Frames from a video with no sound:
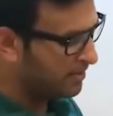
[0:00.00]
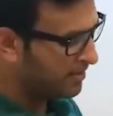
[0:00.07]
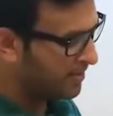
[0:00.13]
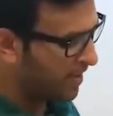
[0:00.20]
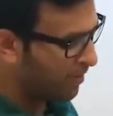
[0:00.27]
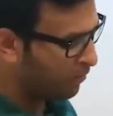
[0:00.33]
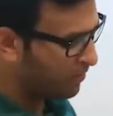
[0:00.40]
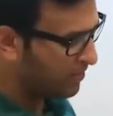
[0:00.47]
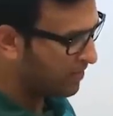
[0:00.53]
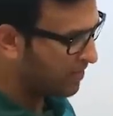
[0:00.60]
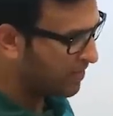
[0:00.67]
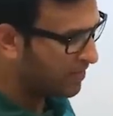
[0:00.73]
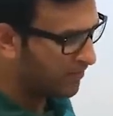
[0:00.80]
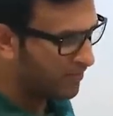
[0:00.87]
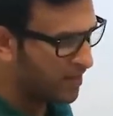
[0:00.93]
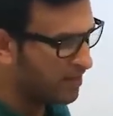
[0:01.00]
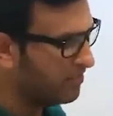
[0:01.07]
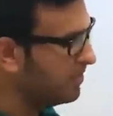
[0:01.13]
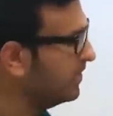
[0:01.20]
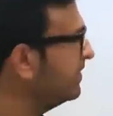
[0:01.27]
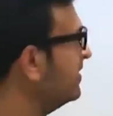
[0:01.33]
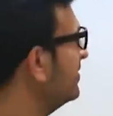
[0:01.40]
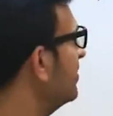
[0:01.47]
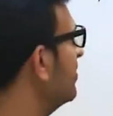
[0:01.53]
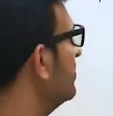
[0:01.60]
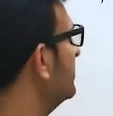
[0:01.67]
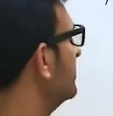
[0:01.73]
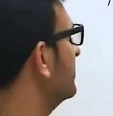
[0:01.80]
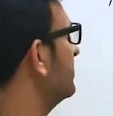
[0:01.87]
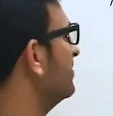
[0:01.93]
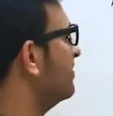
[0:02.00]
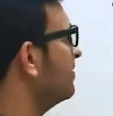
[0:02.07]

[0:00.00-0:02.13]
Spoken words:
that within availability zones,